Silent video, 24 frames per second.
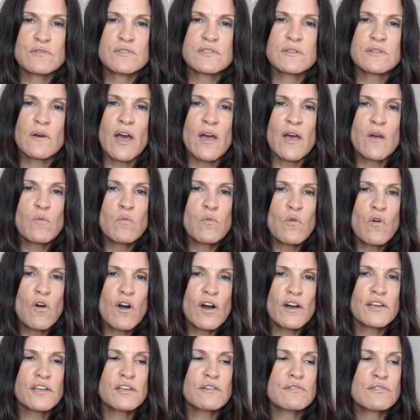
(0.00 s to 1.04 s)
So I
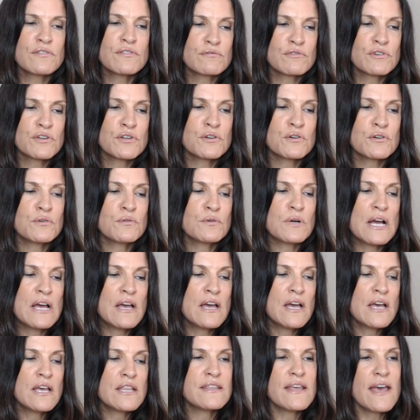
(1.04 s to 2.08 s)
walk you through
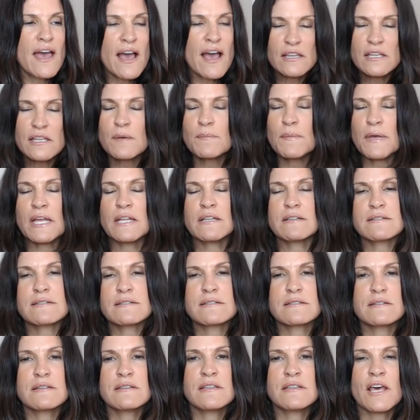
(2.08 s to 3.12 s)
the elements